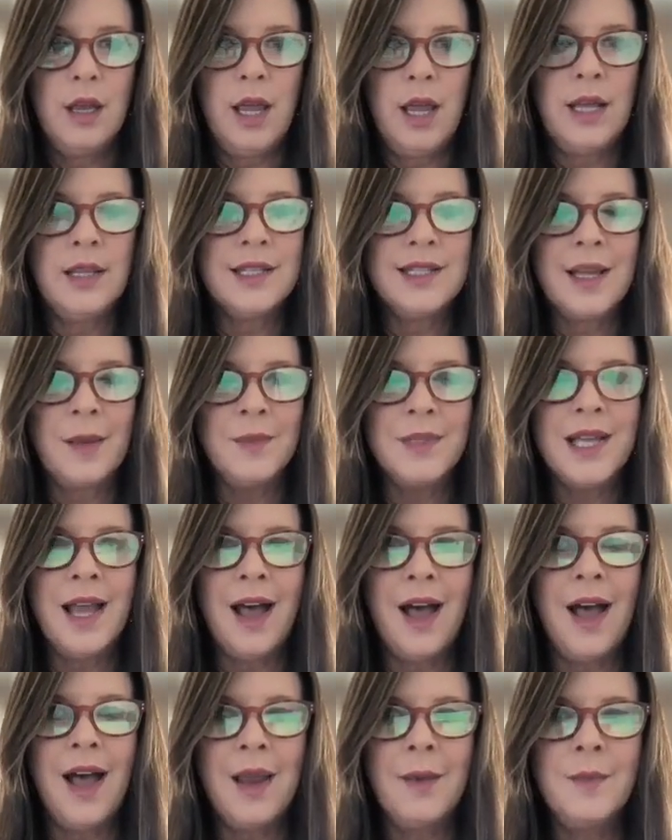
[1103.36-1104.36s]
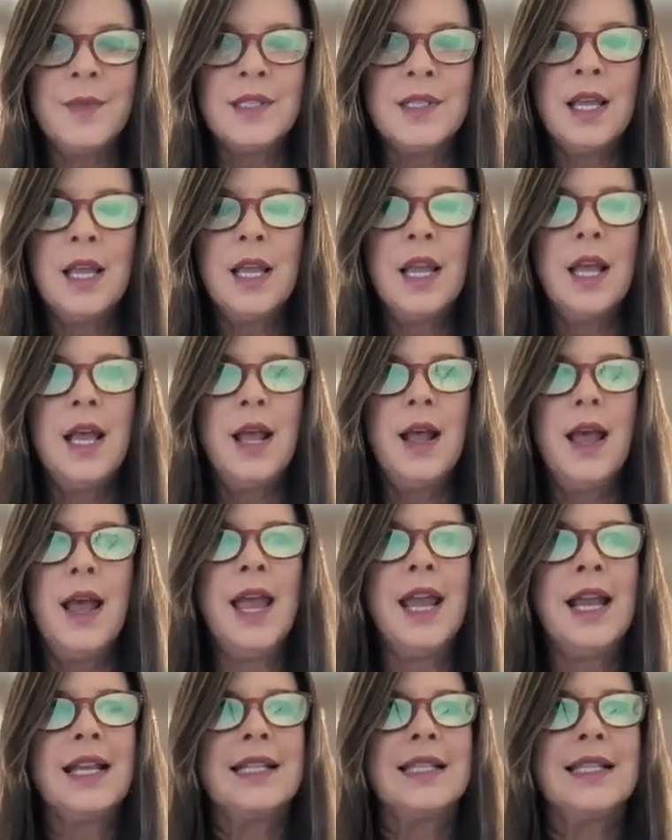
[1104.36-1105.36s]
And sometimes
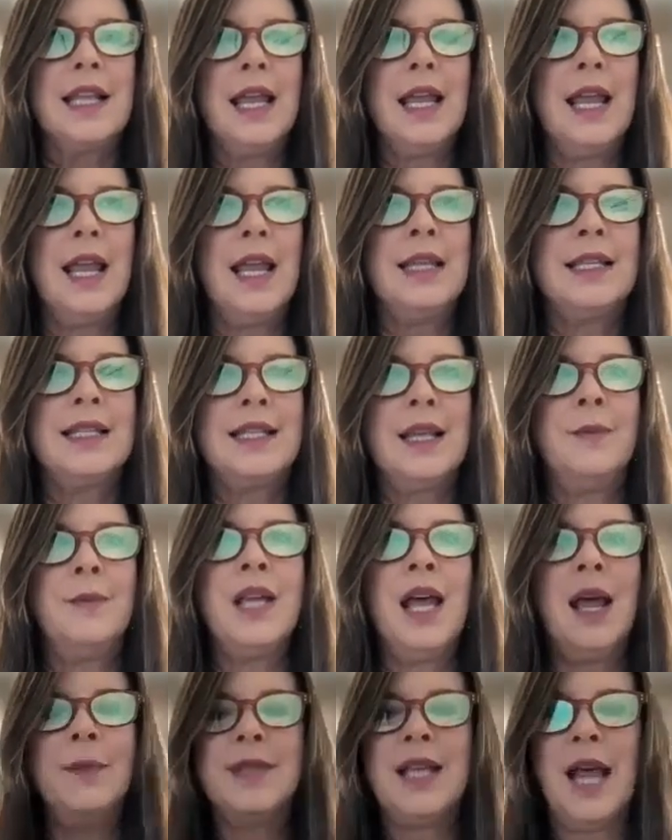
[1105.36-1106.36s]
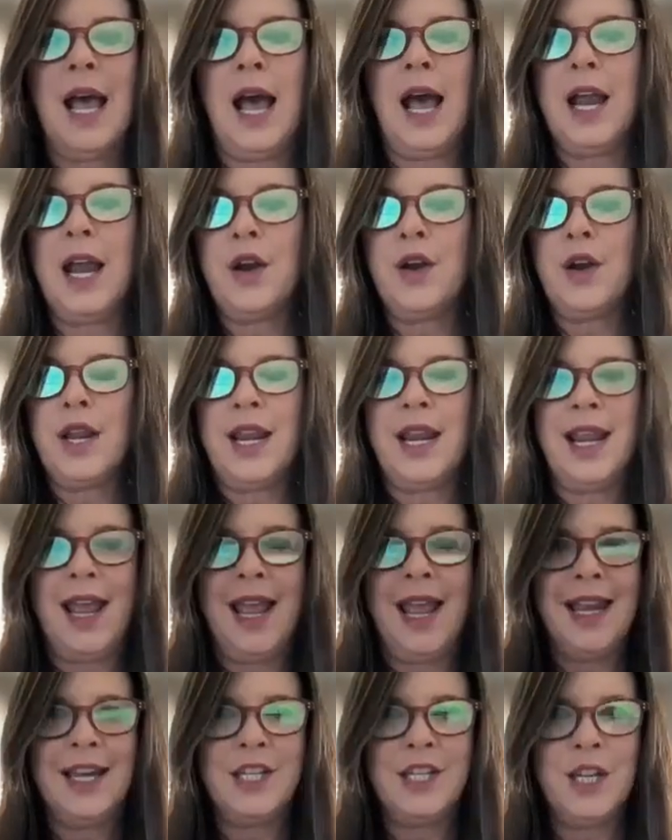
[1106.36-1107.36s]
hiring an
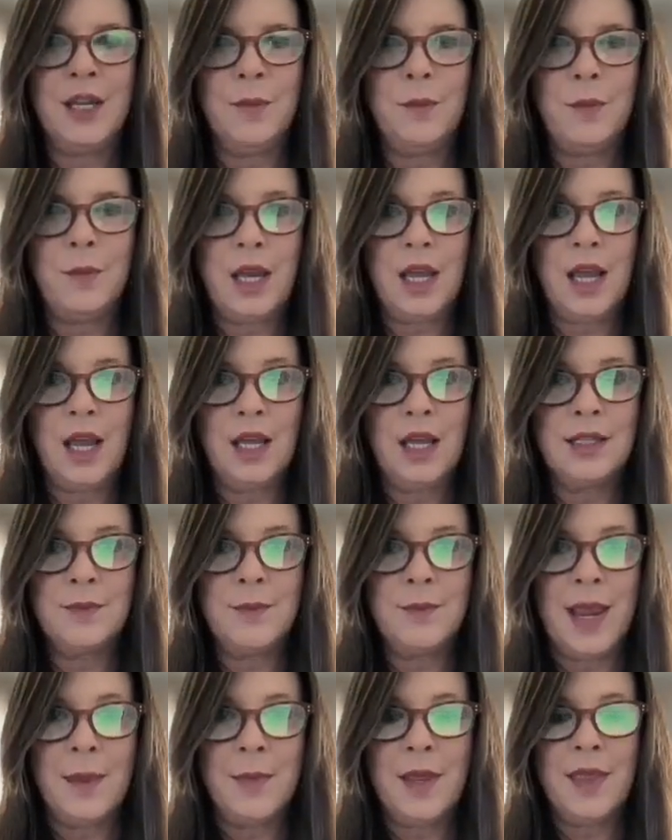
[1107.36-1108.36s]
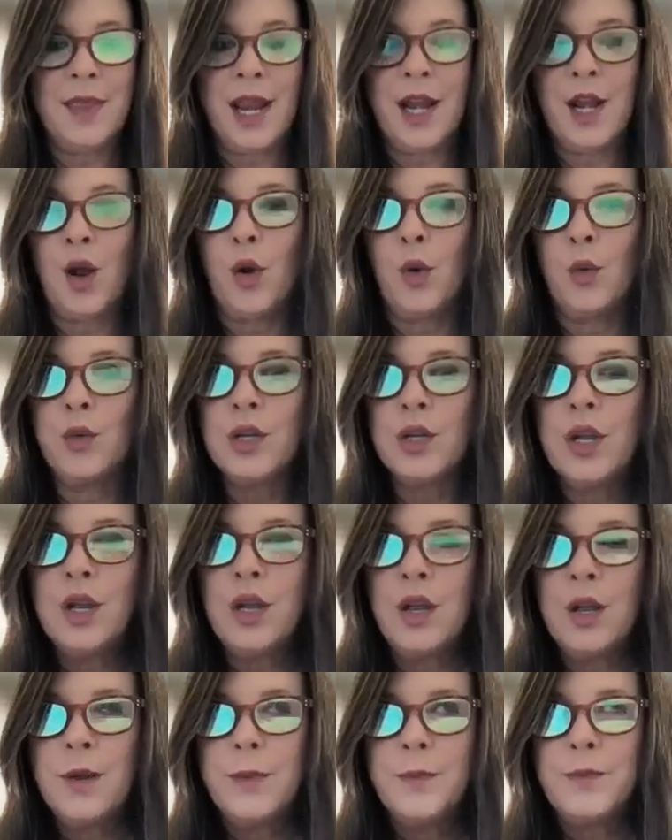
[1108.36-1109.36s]
agent because maybe
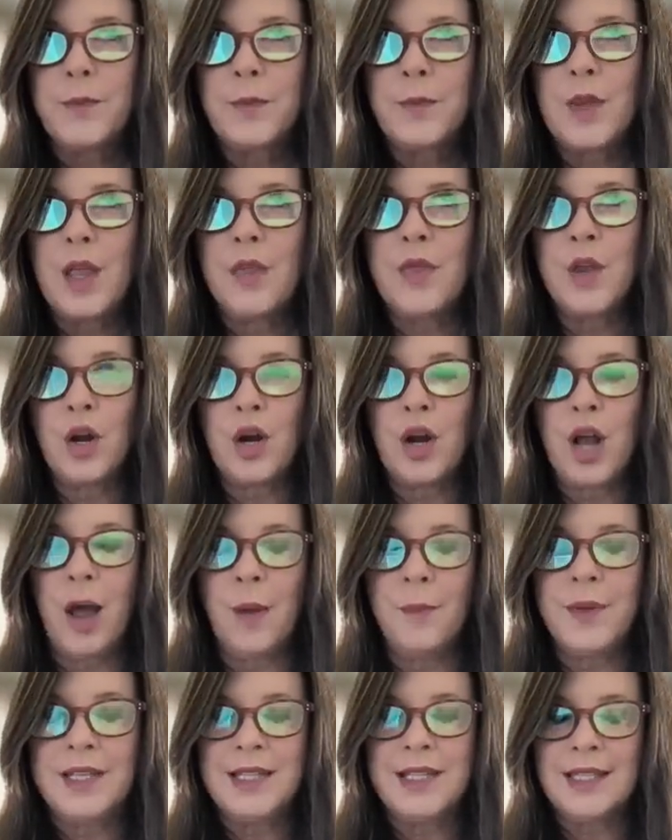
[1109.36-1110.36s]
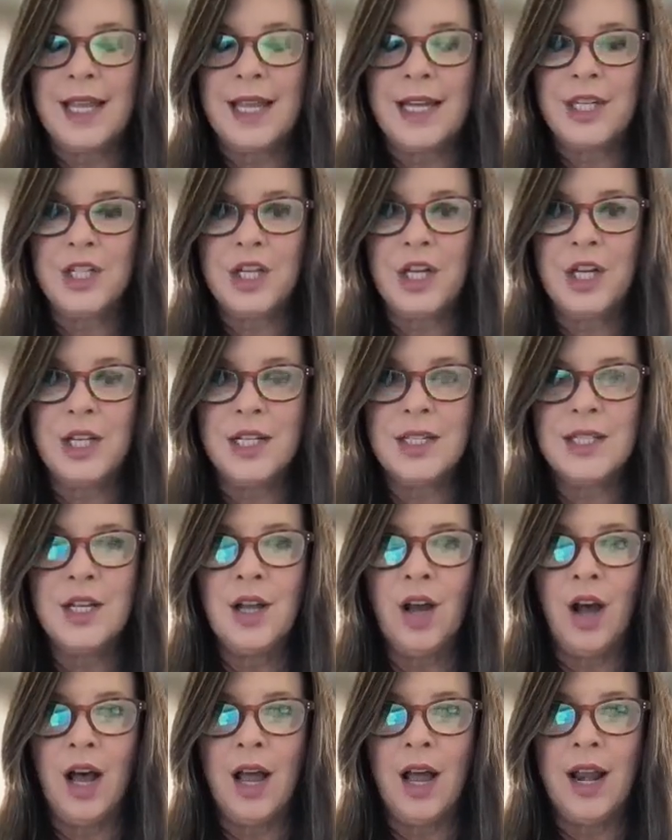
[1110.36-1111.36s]
their compensation is
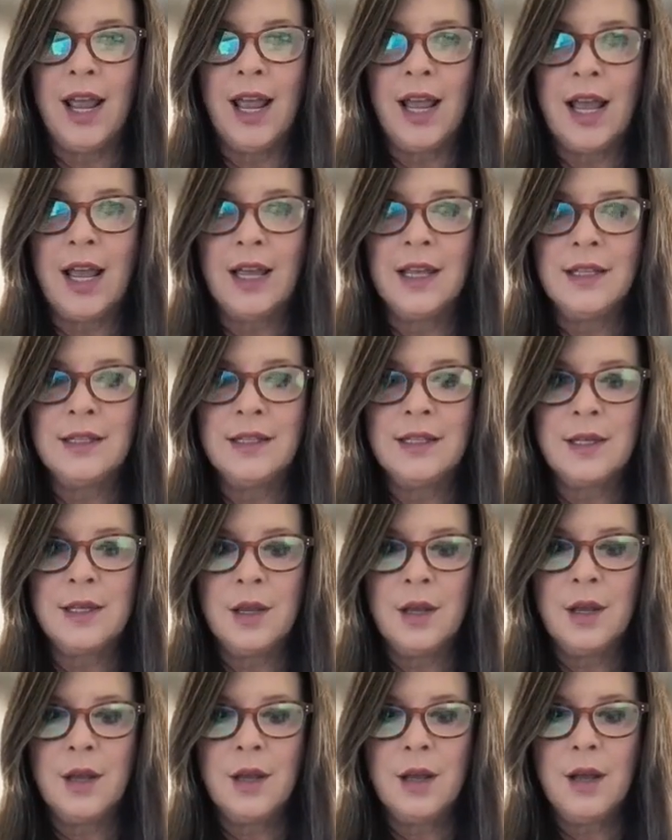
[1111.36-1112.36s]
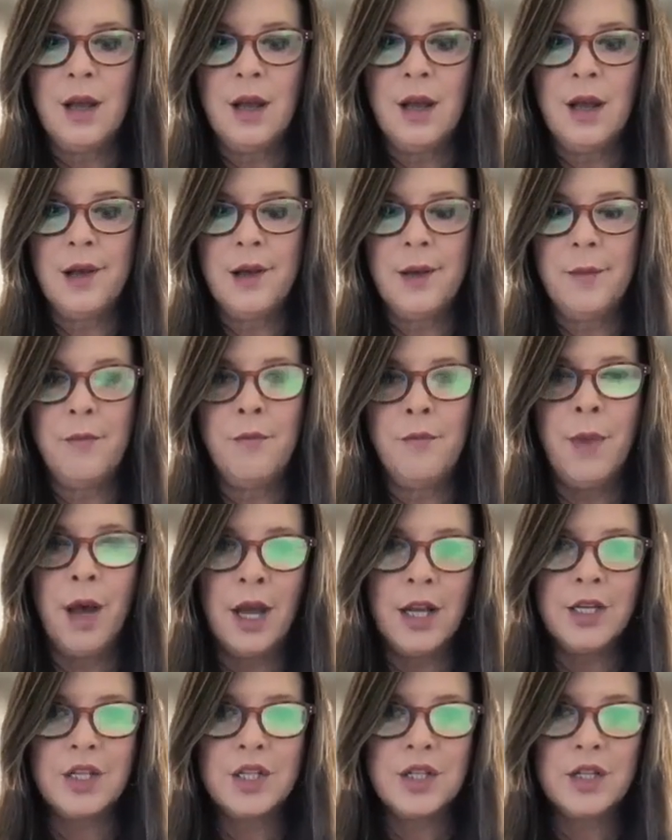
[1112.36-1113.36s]
not as
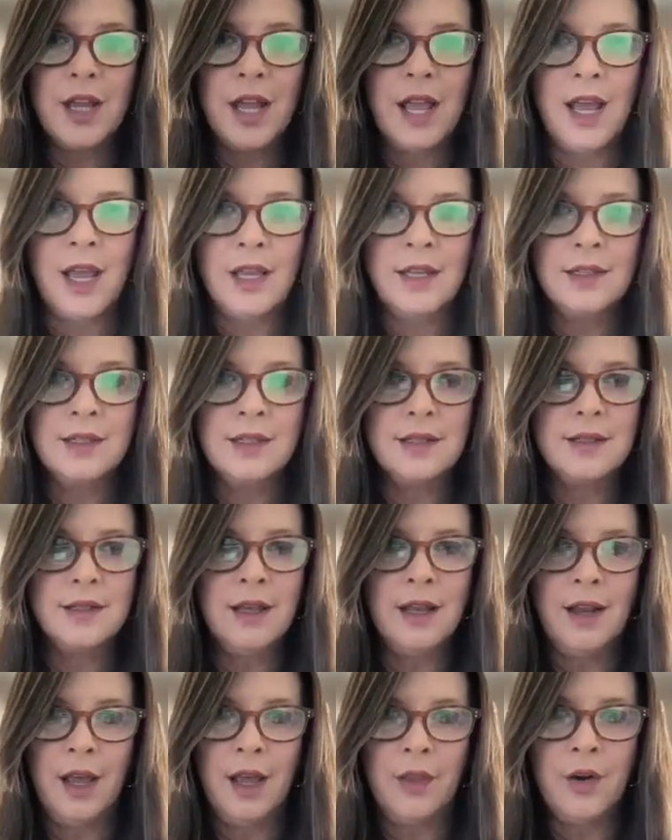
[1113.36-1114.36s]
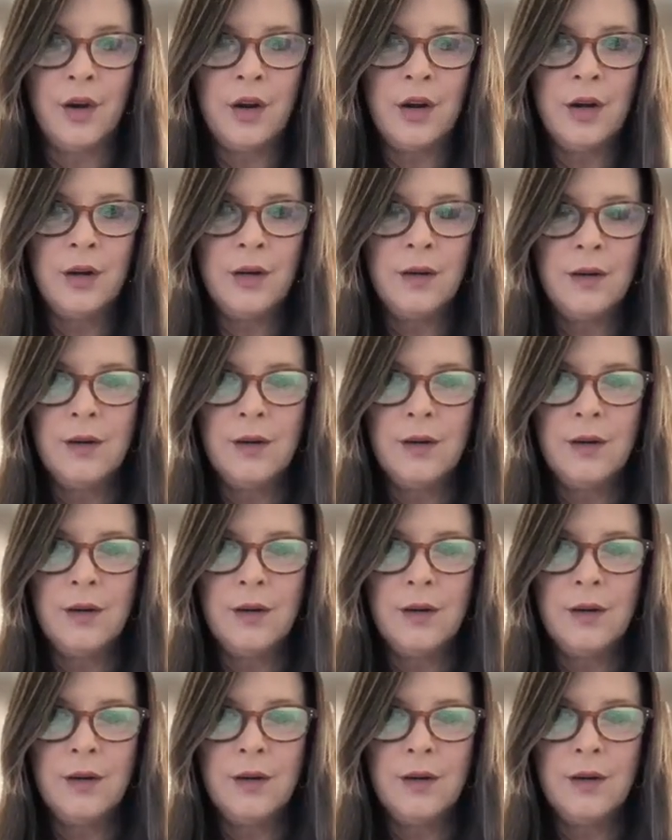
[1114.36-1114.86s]
much as another.